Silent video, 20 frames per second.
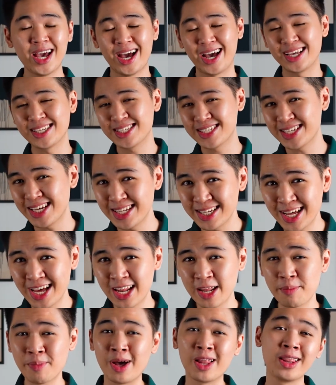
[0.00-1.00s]
I said
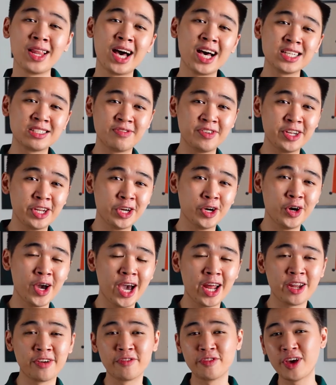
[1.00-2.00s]
that in my last video,
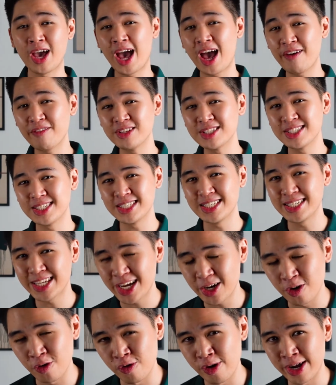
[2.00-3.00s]
and if you haven't seen
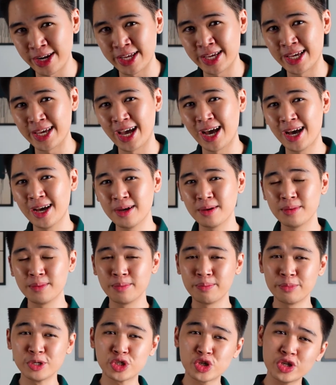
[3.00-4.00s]
that already,
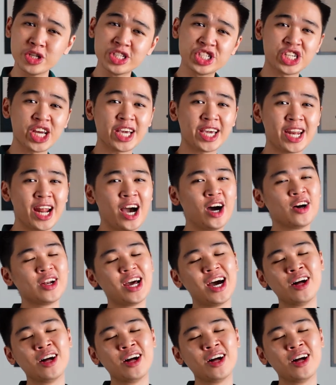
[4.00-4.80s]
be sure to check it out.